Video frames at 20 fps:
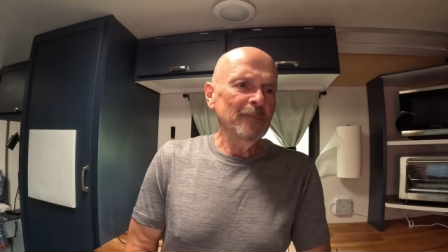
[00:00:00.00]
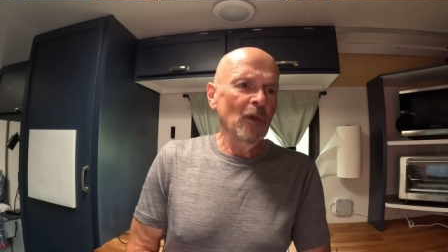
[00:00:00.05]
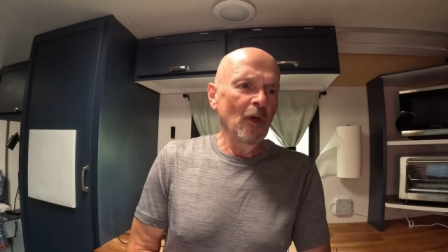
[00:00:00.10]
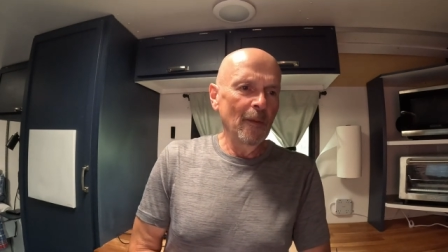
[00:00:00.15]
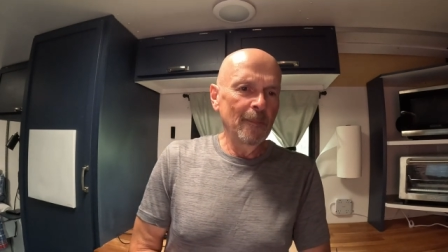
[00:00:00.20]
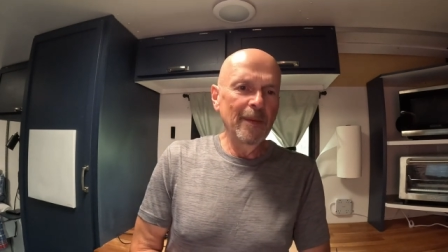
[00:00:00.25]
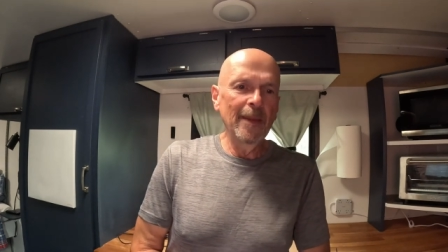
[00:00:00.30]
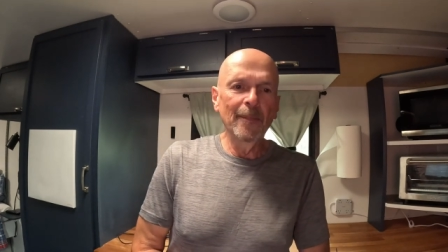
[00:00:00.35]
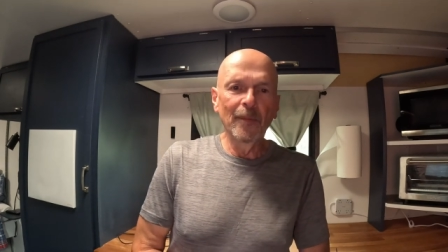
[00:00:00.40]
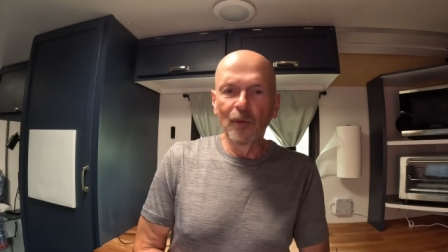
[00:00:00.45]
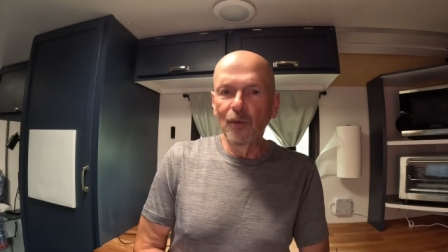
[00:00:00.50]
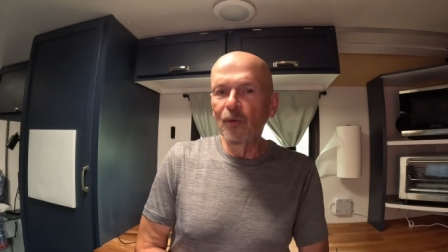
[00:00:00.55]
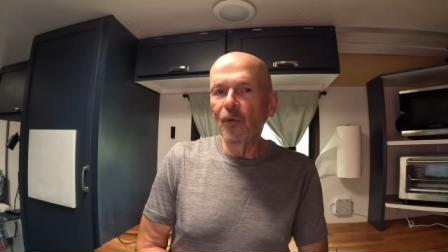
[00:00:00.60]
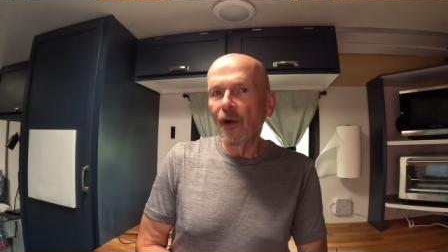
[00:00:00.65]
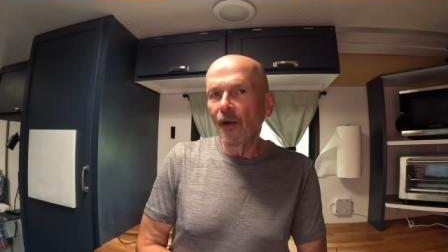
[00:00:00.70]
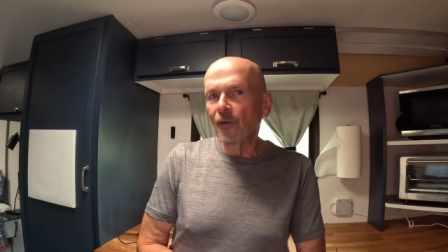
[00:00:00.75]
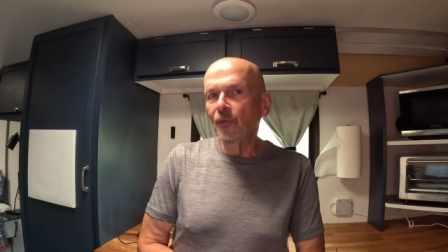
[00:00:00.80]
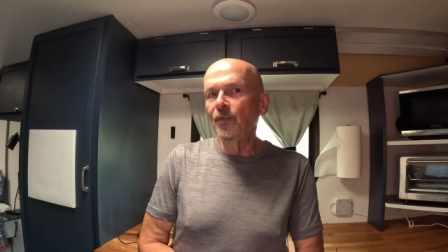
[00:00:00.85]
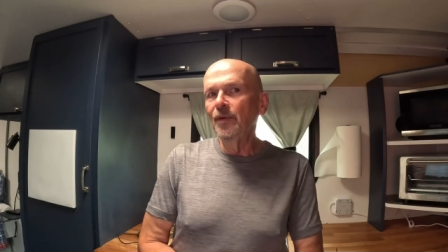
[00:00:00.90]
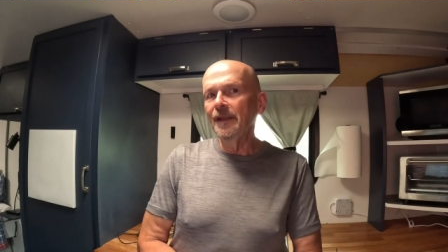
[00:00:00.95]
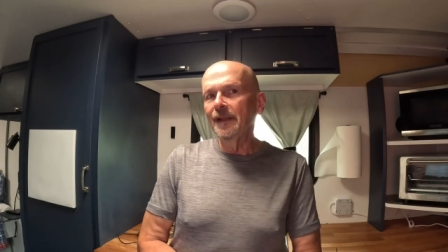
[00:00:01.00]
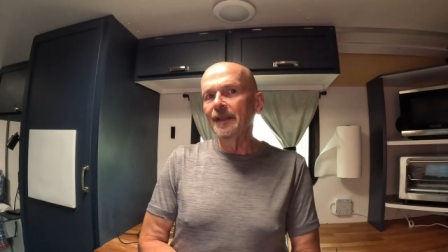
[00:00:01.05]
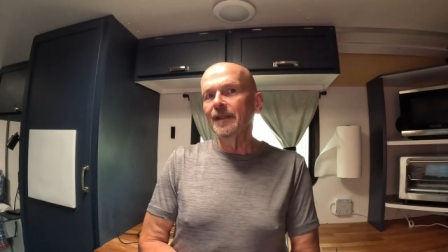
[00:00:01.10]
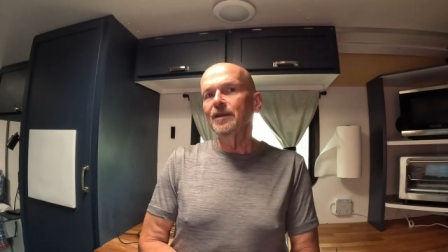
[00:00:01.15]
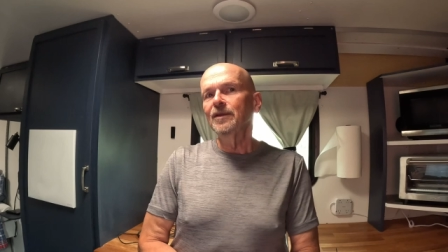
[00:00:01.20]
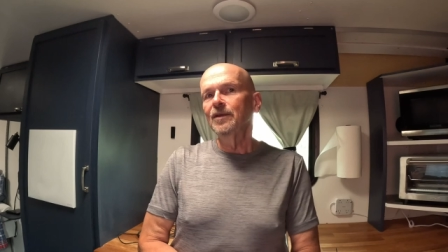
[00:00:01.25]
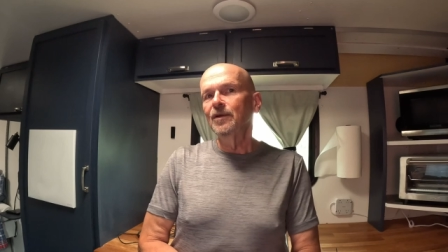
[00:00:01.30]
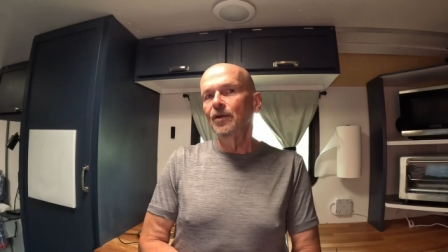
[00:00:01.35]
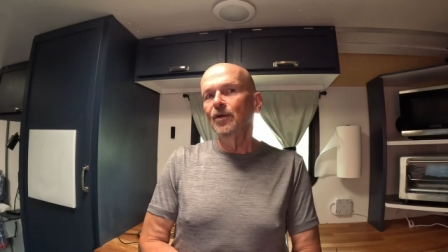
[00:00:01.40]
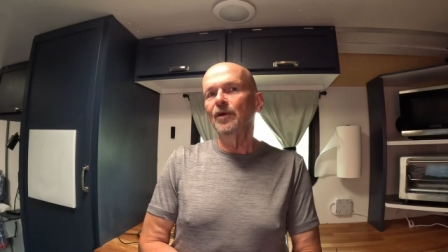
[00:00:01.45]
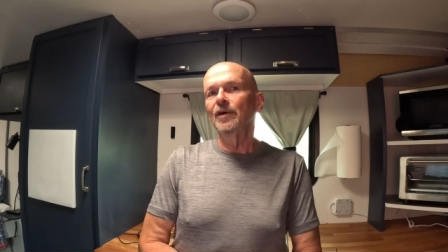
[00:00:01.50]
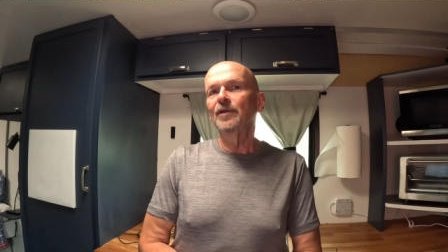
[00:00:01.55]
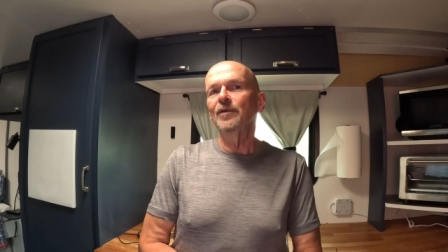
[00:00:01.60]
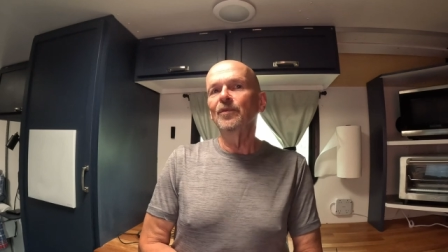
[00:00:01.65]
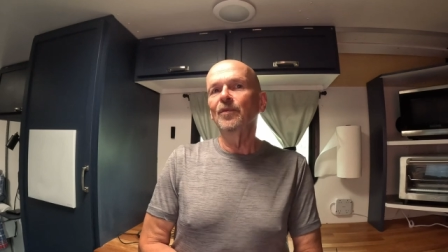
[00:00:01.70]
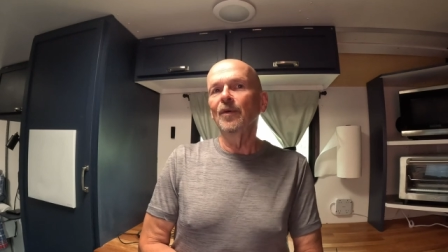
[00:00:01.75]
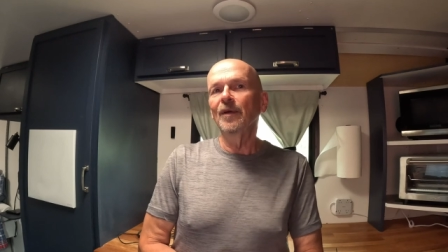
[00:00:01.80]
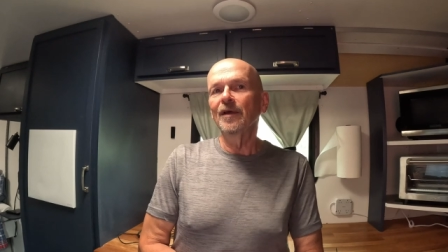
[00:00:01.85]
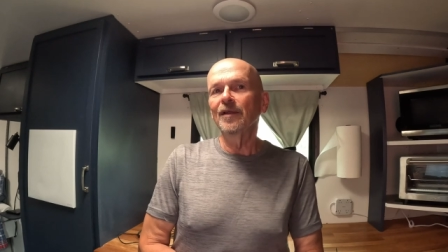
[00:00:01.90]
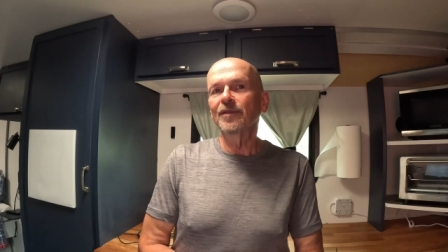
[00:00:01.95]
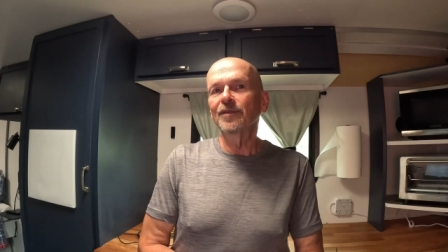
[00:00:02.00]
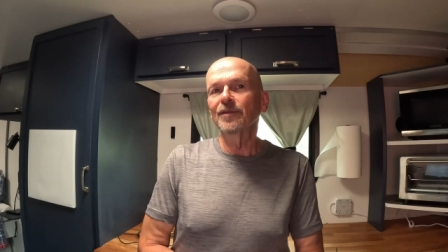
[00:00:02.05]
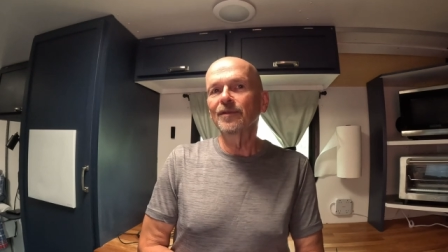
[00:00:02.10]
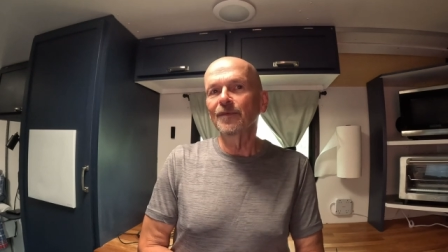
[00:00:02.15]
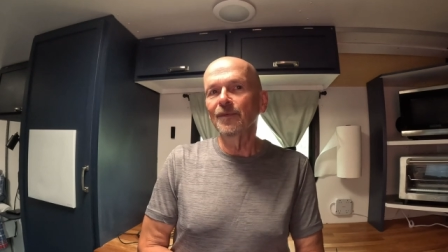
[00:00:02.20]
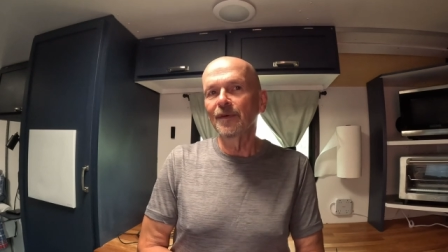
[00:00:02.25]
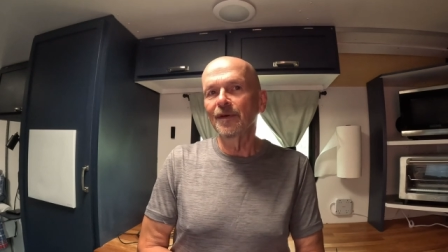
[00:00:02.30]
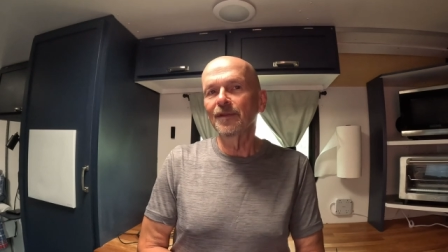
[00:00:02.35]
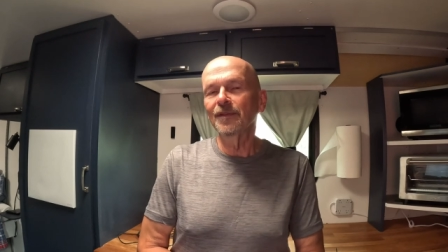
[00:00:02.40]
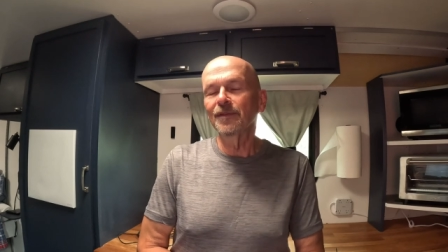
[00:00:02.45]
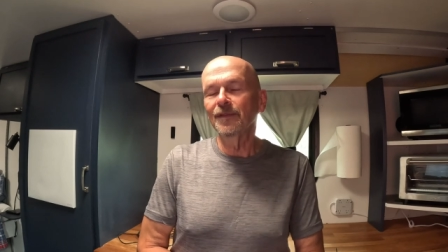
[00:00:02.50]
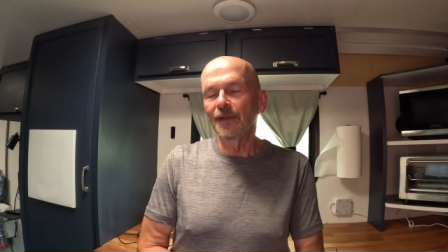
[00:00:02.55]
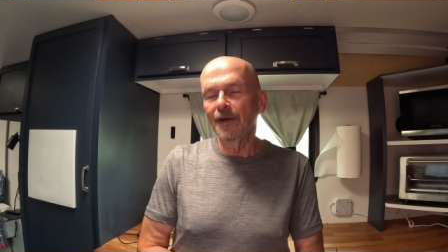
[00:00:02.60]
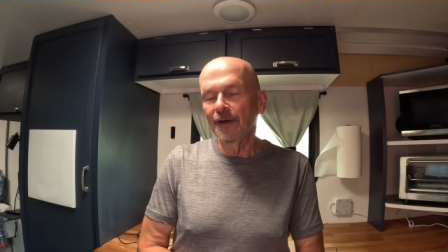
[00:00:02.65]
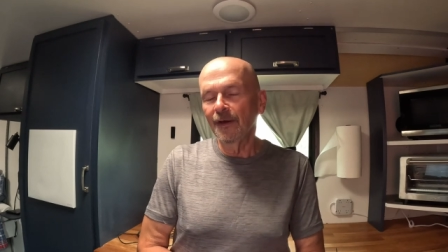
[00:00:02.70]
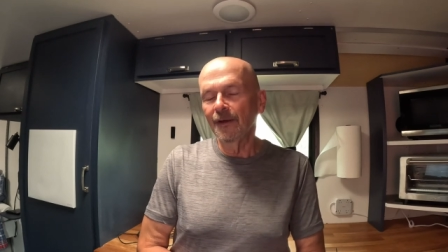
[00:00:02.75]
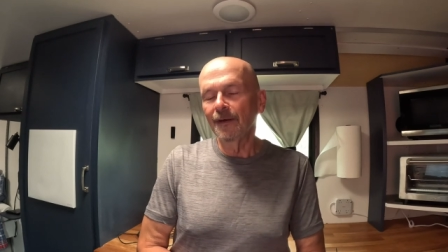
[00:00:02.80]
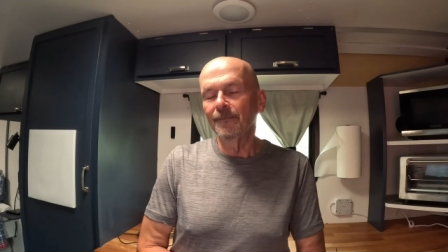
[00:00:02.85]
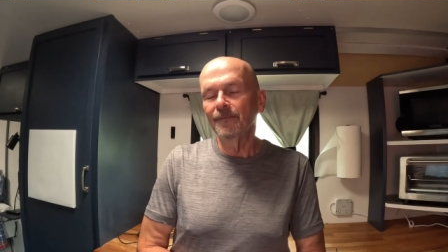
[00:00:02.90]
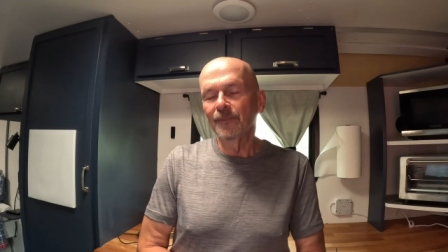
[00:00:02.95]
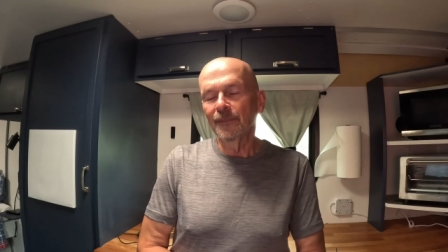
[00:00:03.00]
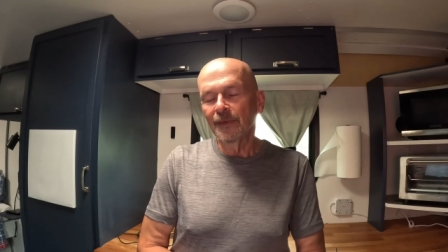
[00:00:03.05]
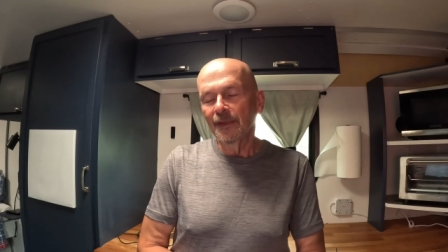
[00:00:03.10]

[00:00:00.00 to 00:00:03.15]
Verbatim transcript: are people who are really good with with uh,